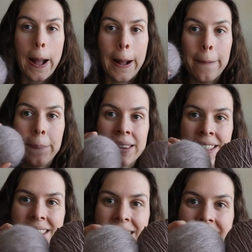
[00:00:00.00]
Uh, but
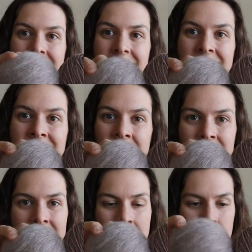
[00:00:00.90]
this is the
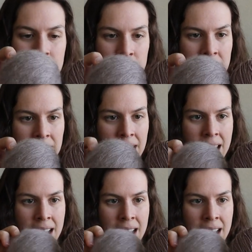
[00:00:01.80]
yarn that I'm using